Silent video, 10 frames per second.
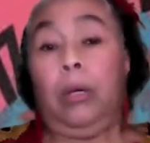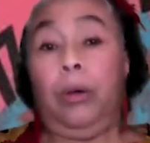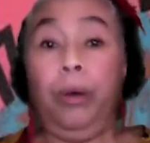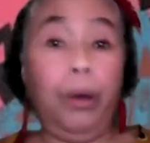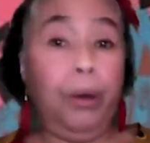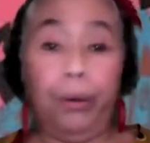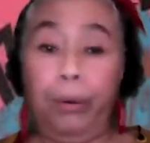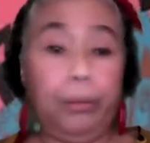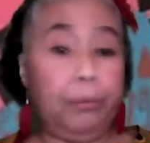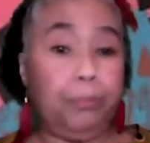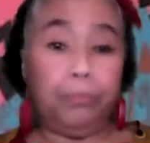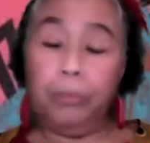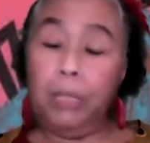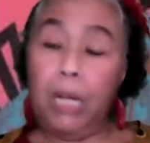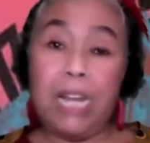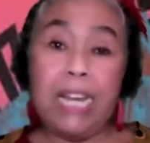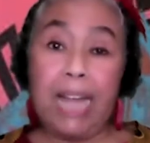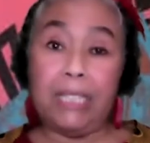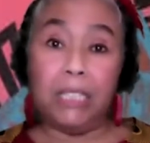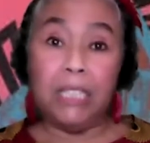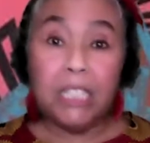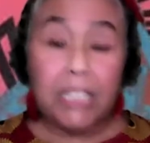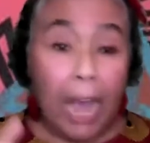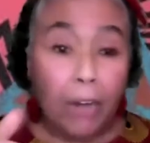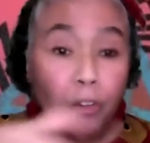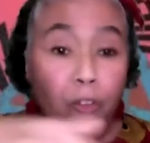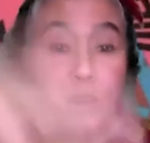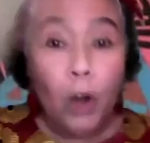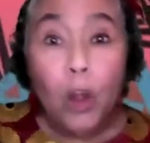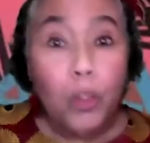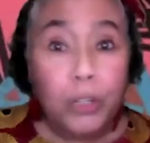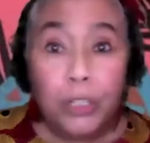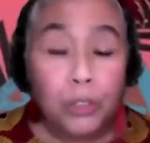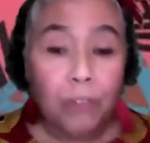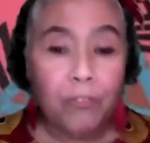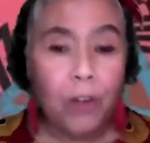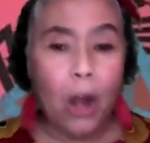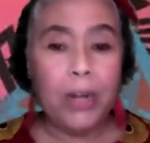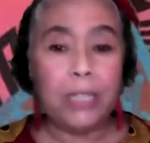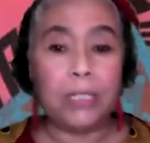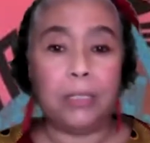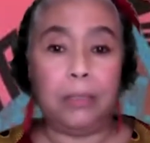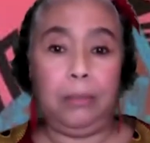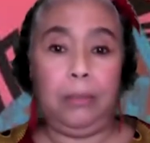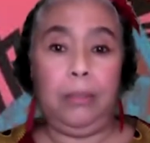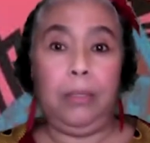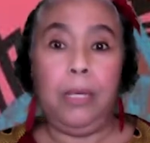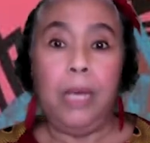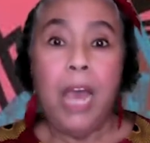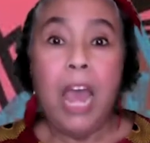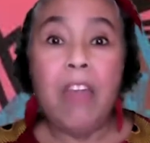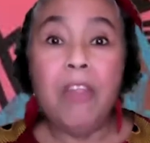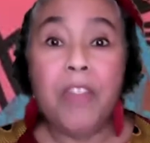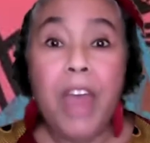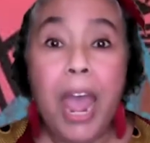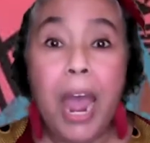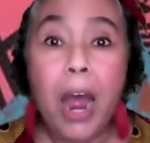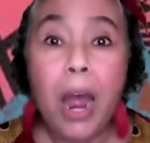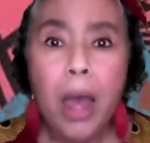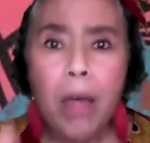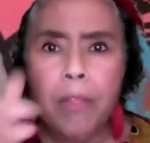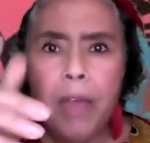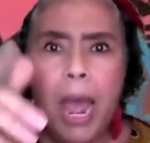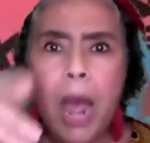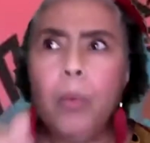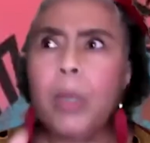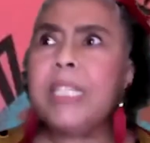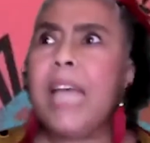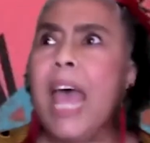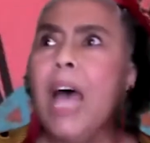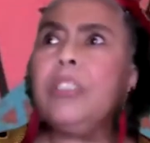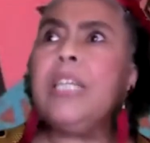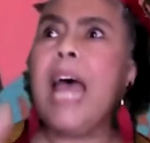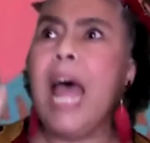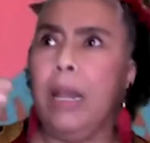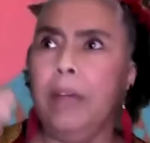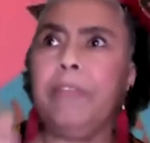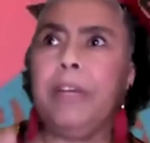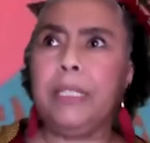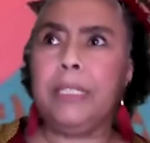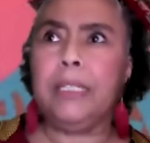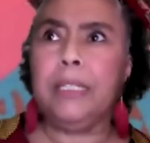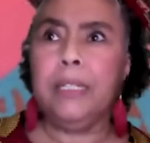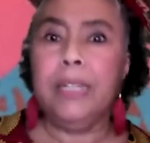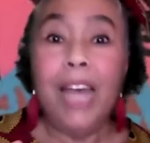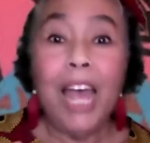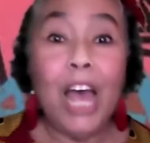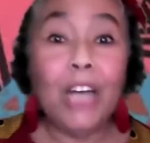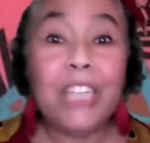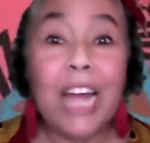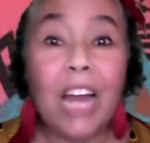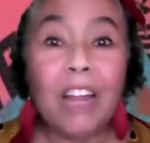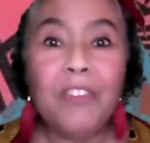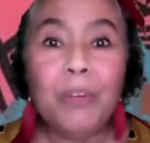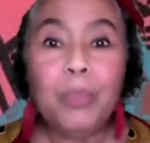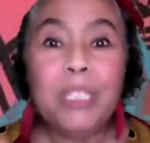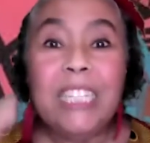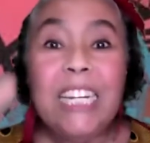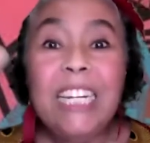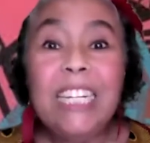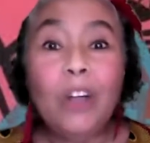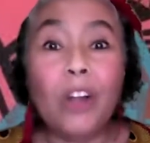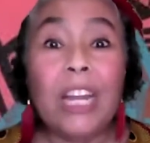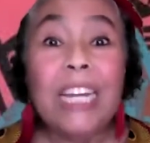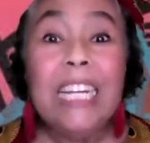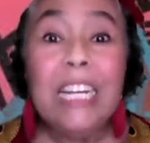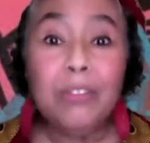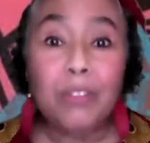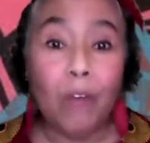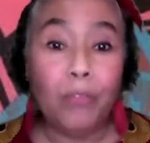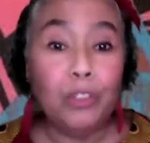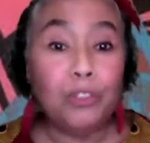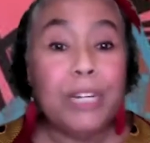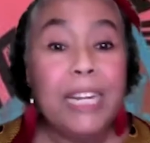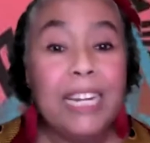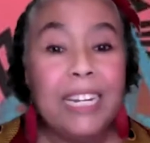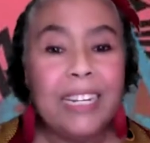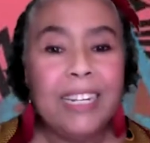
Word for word: Whew! Anansi scattered further into the forest. And there, there was Elder Elephant. Elder Elephant was eating all the leaves off the tree.